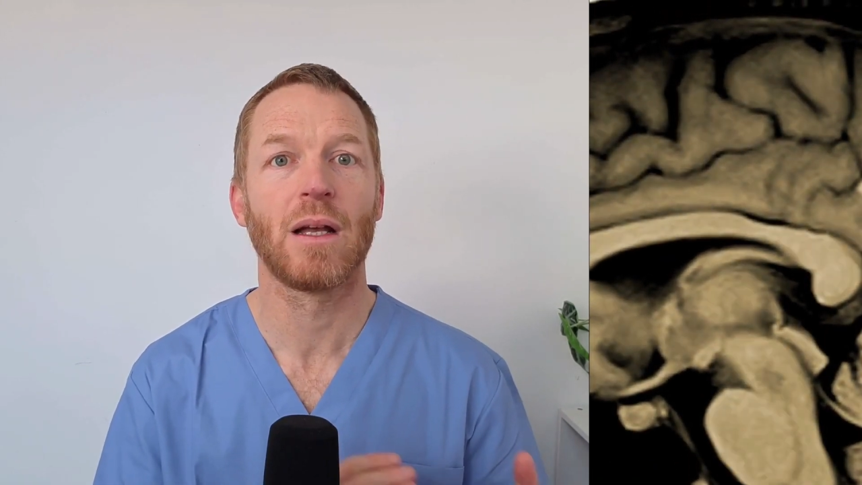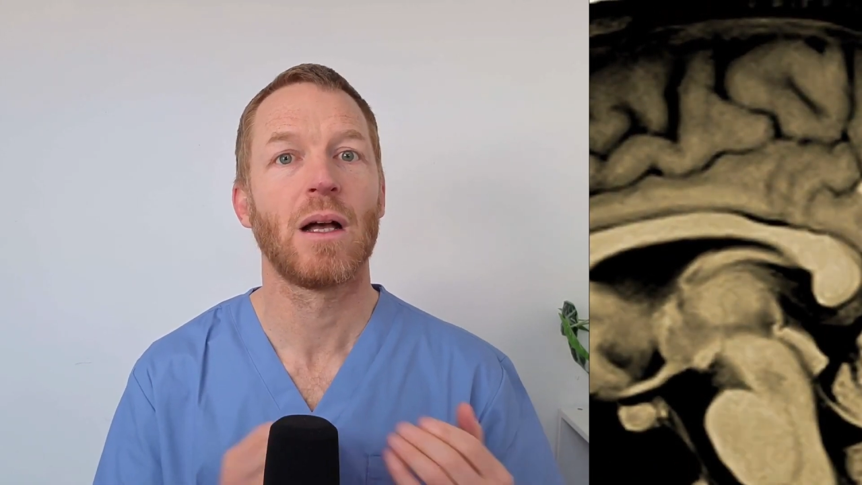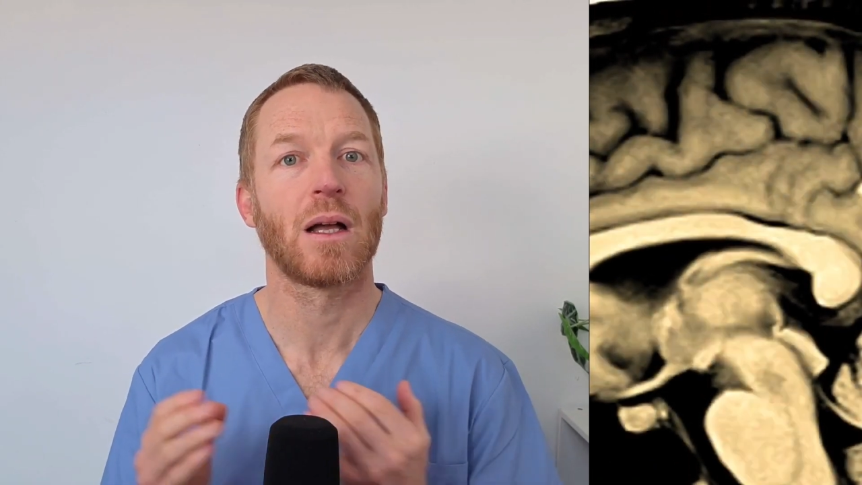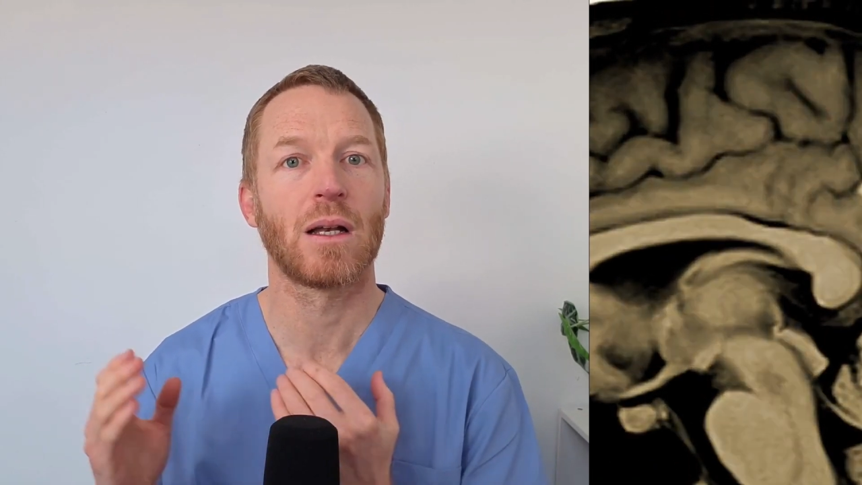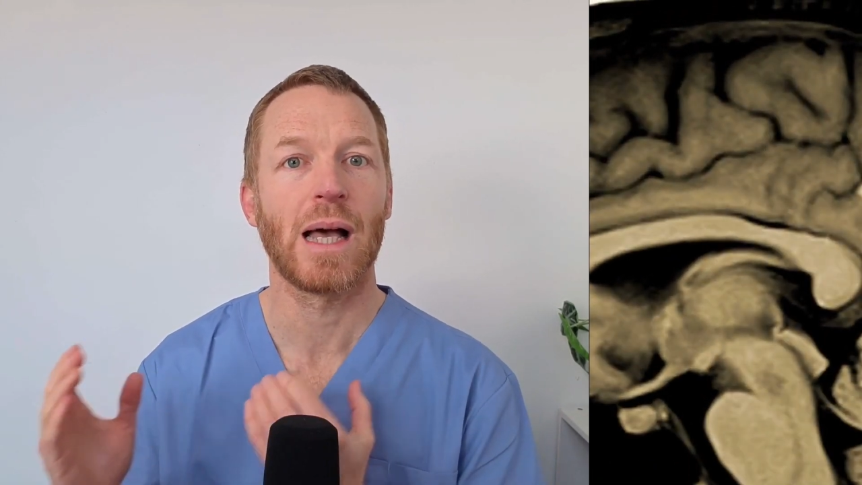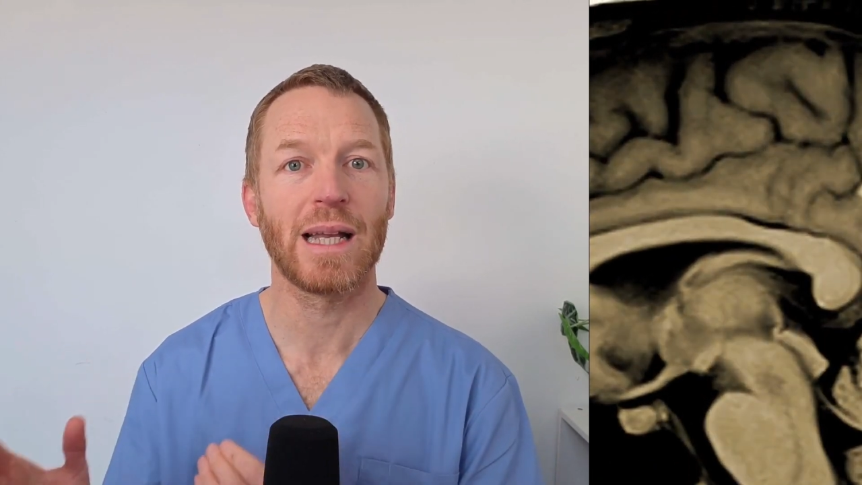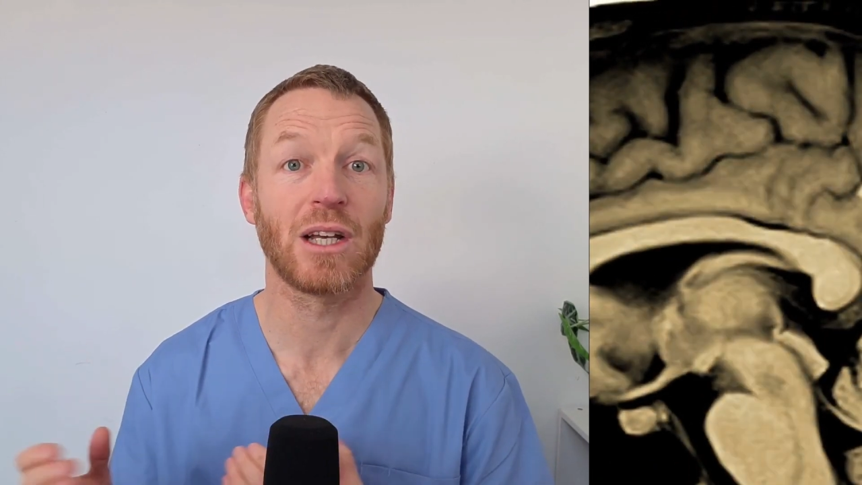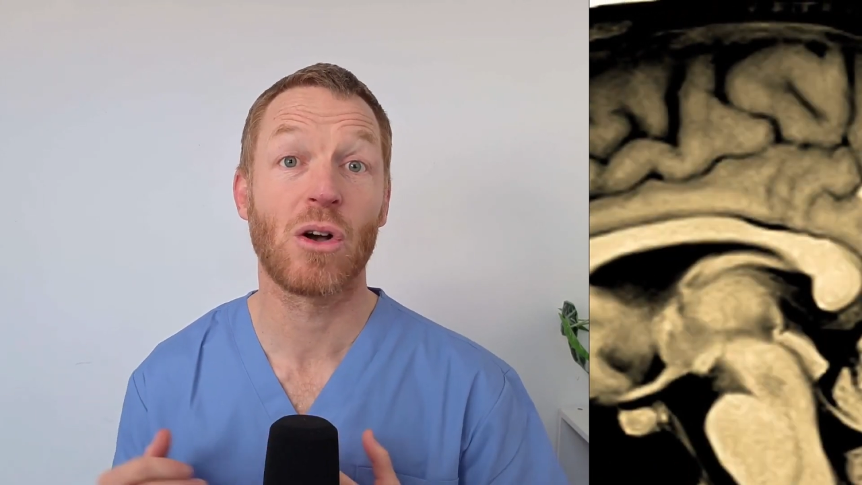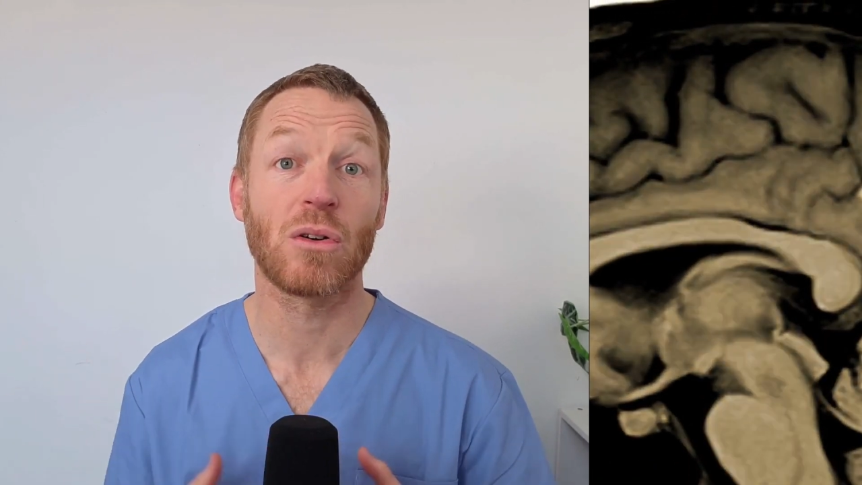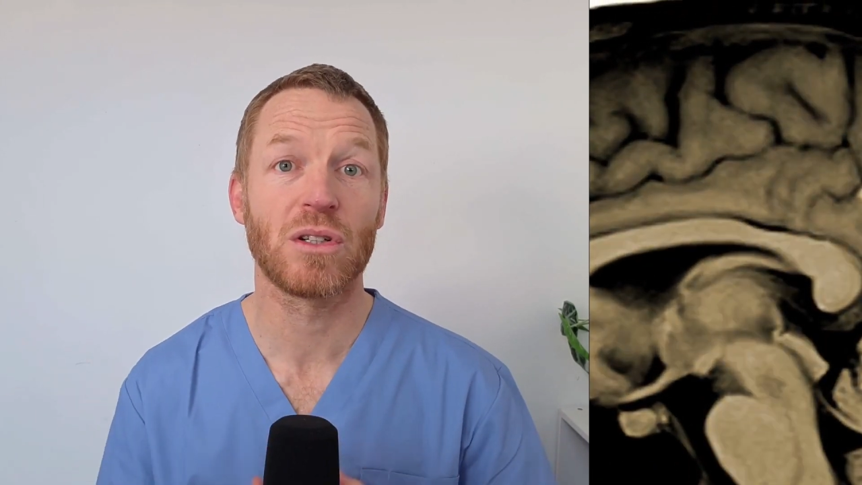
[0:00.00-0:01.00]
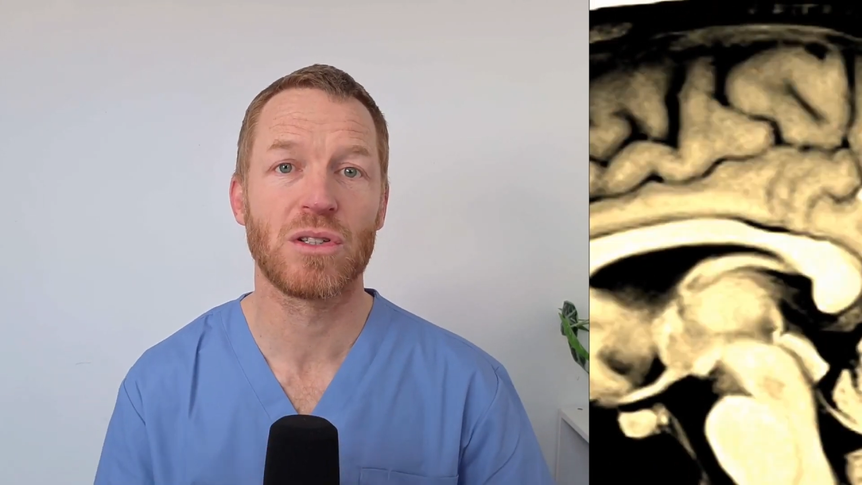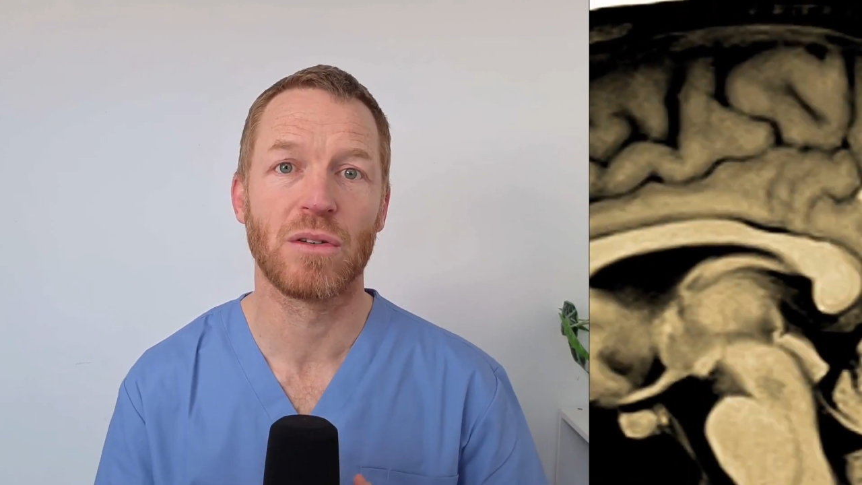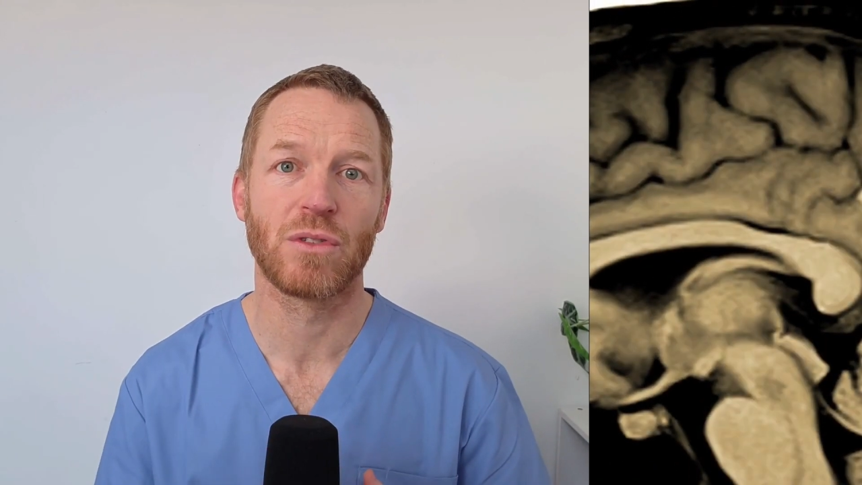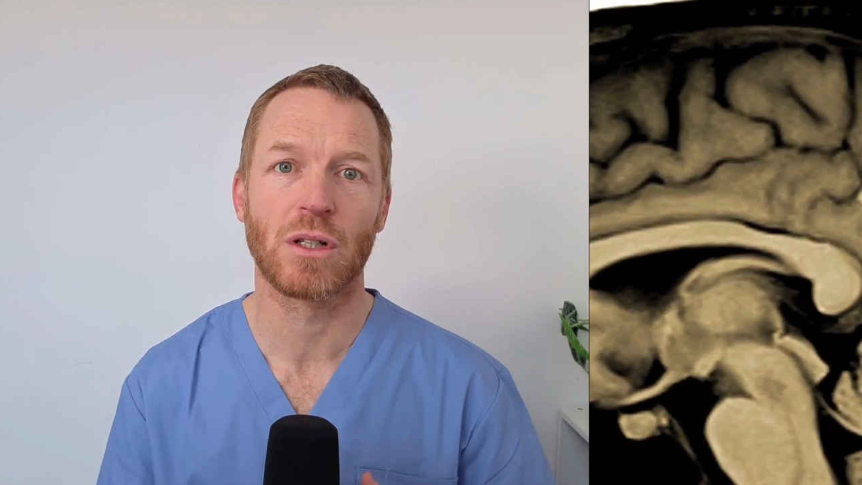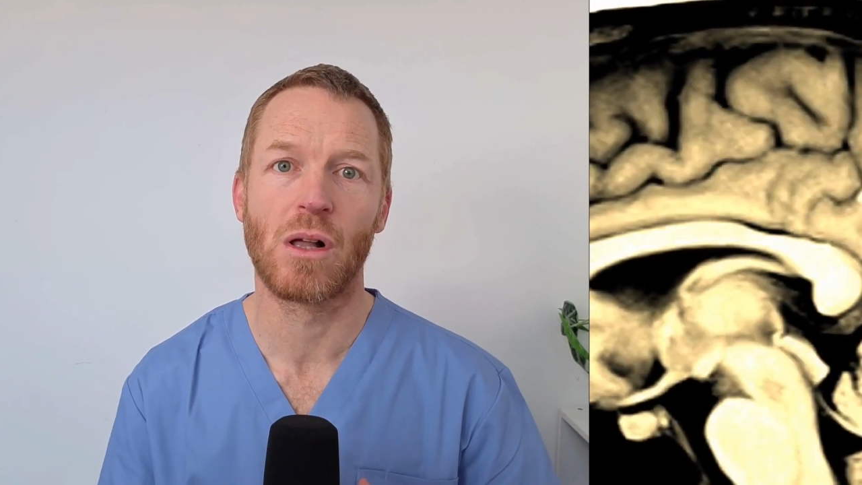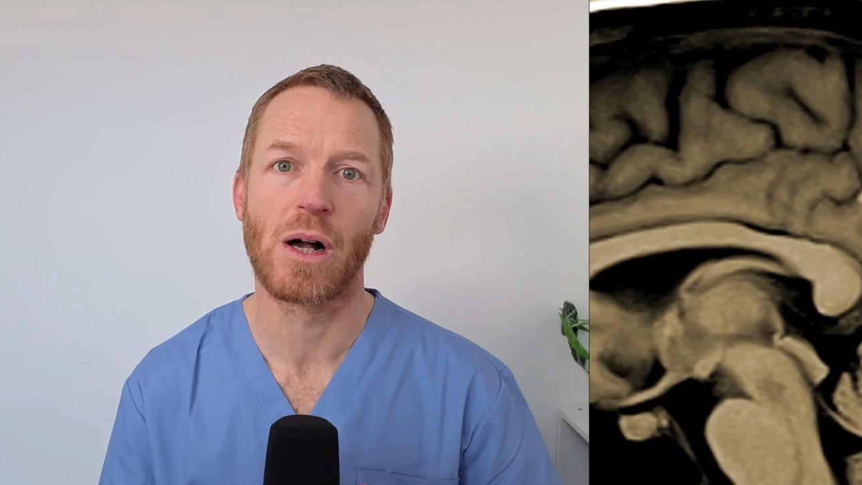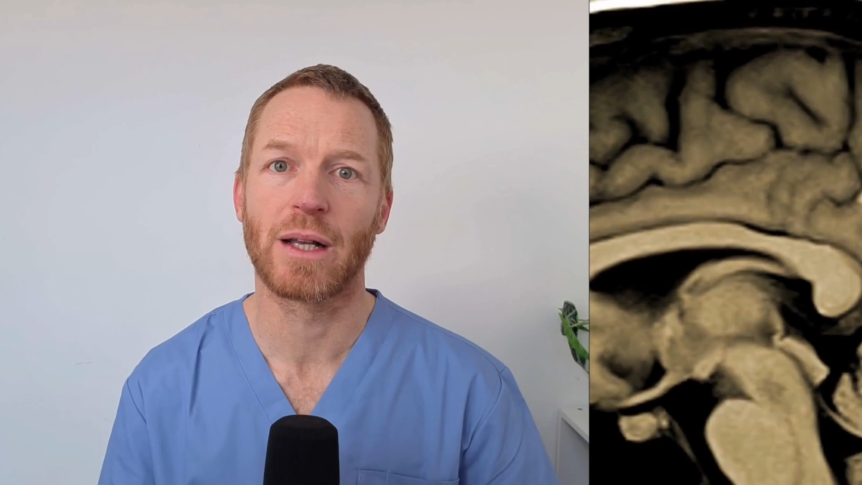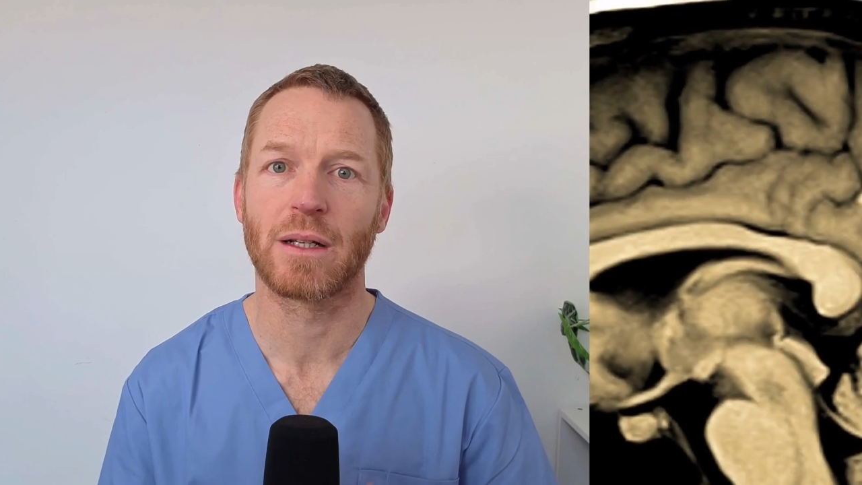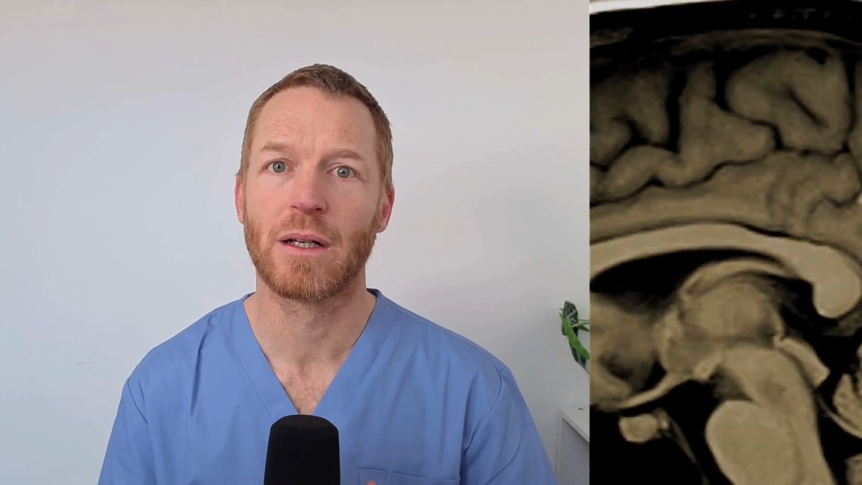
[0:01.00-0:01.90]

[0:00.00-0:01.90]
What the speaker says: and later cognitive decline.